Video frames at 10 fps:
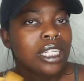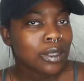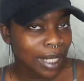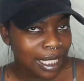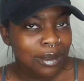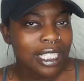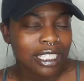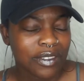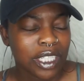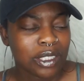So that's what
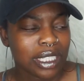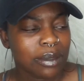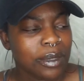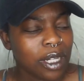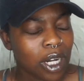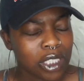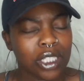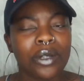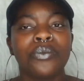this video is gonna be also.